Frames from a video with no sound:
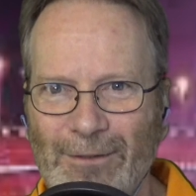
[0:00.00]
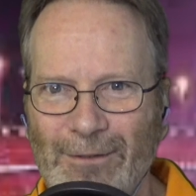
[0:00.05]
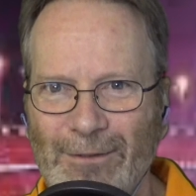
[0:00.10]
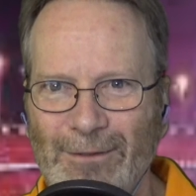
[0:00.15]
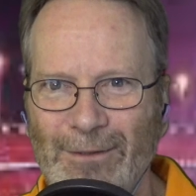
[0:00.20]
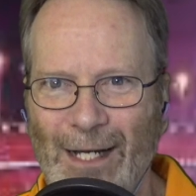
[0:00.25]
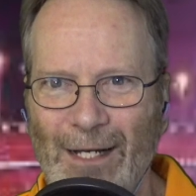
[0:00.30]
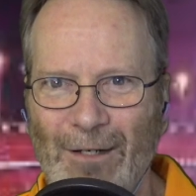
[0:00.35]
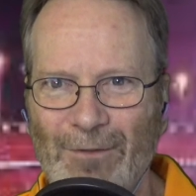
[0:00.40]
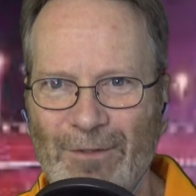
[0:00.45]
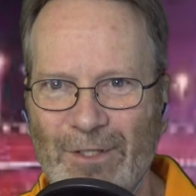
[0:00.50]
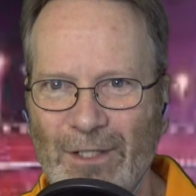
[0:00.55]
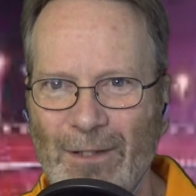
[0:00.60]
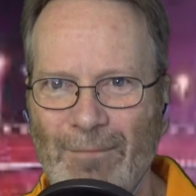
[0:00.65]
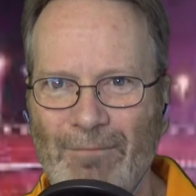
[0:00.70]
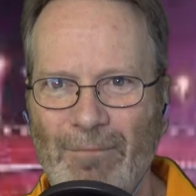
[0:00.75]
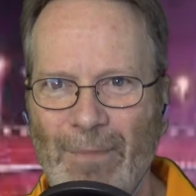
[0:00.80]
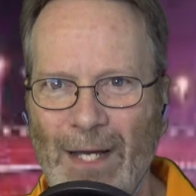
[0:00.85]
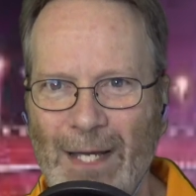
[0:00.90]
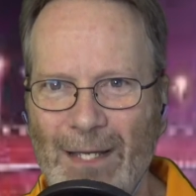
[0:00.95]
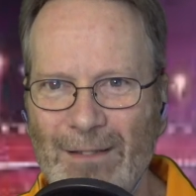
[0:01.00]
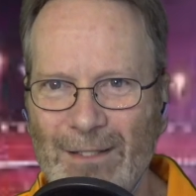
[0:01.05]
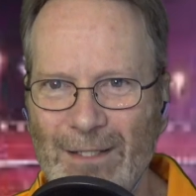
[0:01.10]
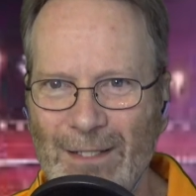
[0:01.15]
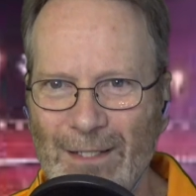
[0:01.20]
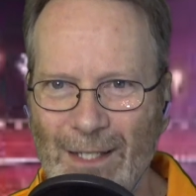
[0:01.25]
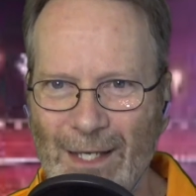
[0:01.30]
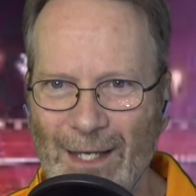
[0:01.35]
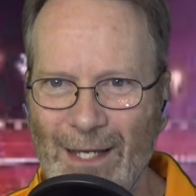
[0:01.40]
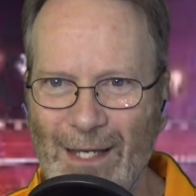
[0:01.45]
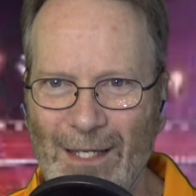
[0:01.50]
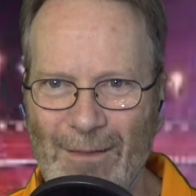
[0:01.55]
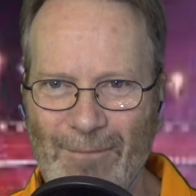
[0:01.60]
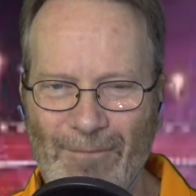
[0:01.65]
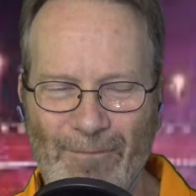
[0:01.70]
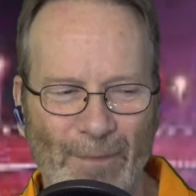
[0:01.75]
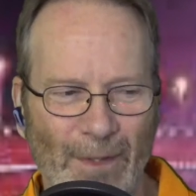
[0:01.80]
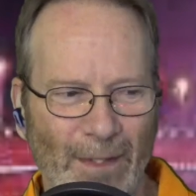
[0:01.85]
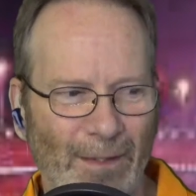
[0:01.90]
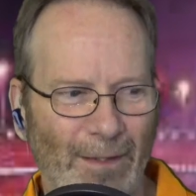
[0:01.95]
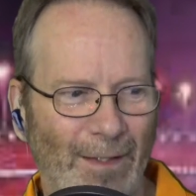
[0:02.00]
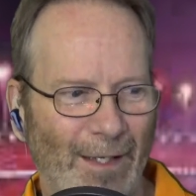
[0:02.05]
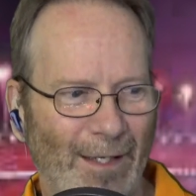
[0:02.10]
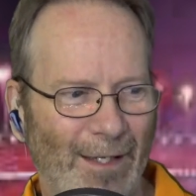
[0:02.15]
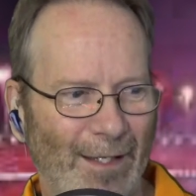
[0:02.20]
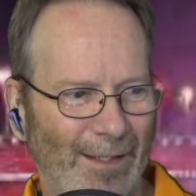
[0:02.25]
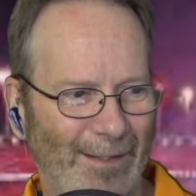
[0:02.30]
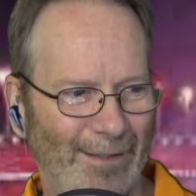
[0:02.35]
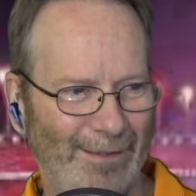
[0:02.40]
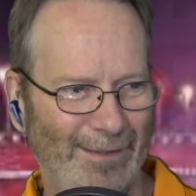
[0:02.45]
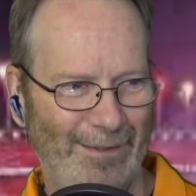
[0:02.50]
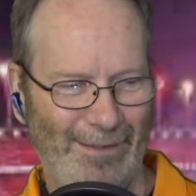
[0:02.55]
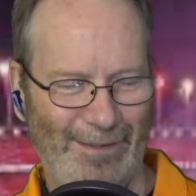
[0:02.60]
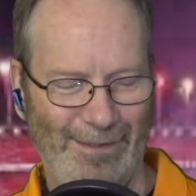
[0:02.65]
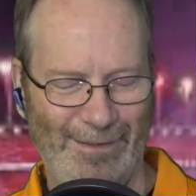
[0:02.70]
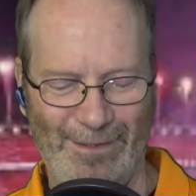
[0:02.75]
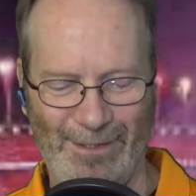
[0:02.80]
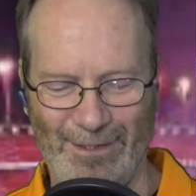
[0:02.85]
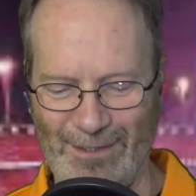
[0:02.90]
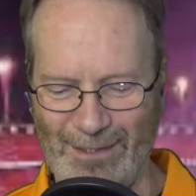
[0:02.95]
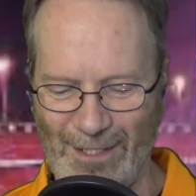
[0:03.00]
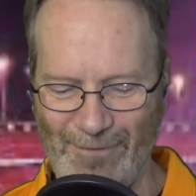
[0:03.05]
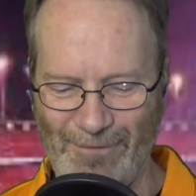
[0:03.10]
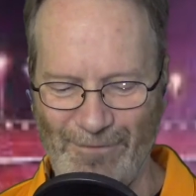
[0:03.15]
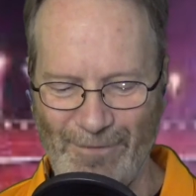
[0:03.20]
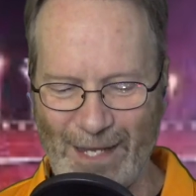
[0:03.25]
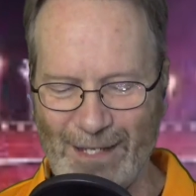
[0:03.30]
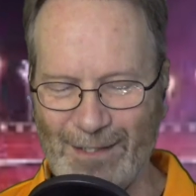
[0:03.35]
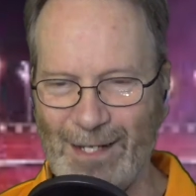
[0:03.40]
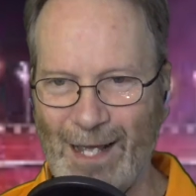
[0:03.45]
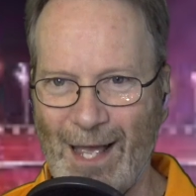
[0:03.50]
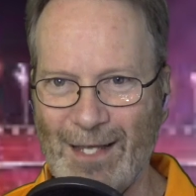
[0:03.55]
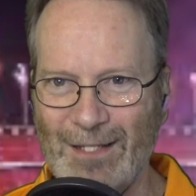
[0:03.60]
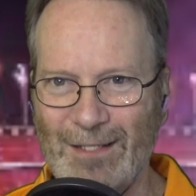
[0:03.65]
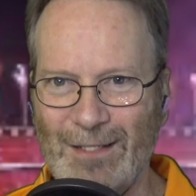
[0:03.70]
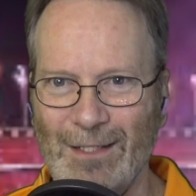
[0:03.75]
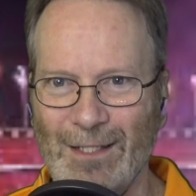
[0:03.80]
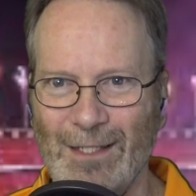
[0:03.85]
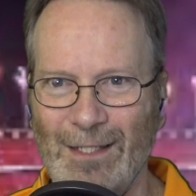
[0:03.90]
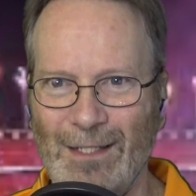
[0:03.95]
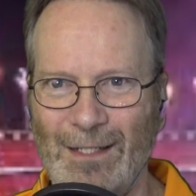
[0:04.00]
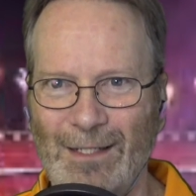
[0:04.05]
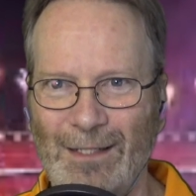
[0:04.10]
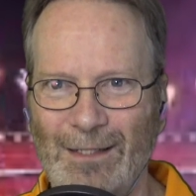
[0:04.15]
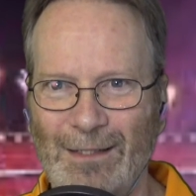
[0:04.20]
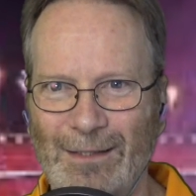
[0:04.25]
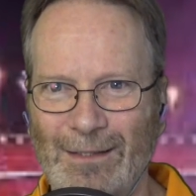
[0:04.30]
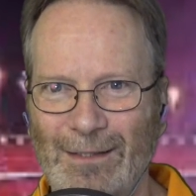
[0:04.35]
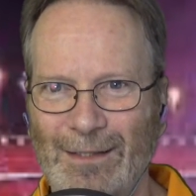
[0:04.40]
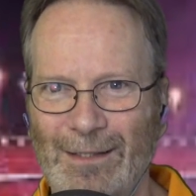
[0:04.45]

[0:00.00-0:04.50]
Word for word: That was an amazing game and just a fantastic ending.